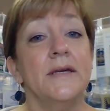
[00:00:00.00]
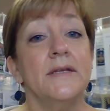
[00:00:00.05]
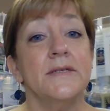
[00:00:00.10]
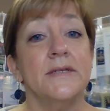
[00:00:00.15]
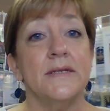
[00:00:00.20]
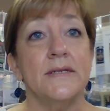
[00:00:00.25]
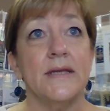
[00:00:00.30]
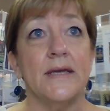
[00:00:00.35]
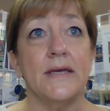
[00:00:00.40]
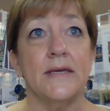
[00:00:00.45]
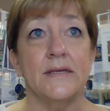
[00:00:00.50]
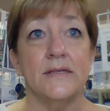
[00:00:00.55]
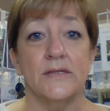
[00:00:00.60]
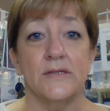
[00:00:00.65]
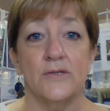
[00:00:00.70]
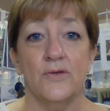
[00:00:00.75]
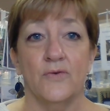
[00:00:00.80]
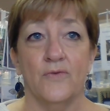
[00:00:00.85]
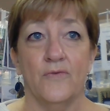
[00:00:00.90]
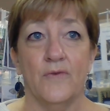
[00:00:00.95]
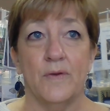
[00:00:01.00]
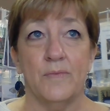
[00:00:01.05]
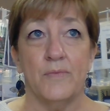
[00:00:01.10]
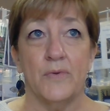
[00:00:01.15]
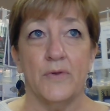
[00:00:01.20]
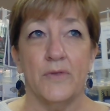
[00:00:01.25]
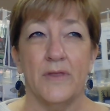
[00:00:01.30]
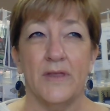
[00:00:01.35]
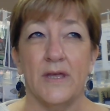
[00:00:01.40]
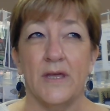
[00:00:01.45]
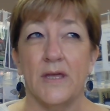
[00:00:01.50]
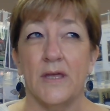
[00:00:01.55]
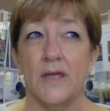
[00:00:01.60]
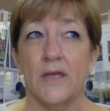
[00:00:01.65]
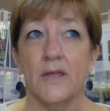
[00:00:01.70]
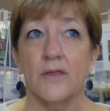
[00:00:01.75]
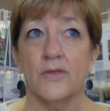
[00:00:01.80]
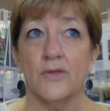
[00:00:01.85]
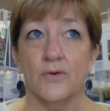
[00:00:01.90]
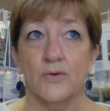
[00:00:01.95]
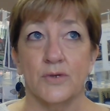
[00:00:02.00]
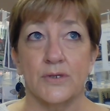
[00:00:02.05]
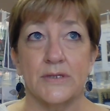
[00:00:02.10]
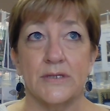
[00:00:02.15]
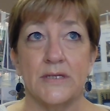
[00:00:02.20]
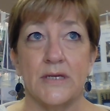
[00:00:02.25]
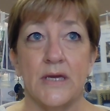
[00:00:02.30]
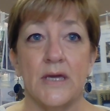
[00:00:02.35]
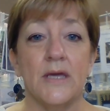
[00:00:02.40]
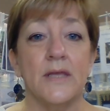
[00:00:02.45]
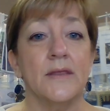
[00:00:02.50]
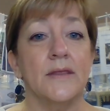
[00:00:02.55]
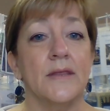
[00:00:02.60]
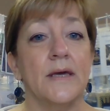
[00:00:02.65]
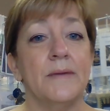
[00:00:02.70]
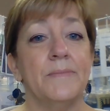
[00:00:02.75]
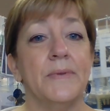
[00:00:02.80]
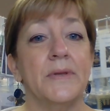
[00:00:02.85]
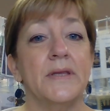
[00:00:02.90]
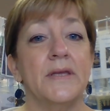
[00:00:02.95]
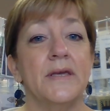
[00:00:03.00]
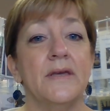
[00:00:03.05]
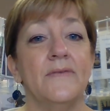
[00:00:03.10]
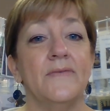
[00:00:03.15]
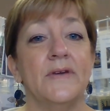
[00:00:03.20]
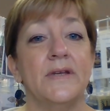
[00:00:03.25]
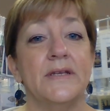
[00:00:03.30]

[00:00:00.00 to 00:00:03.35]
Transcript: Today is November the 13th, I believe.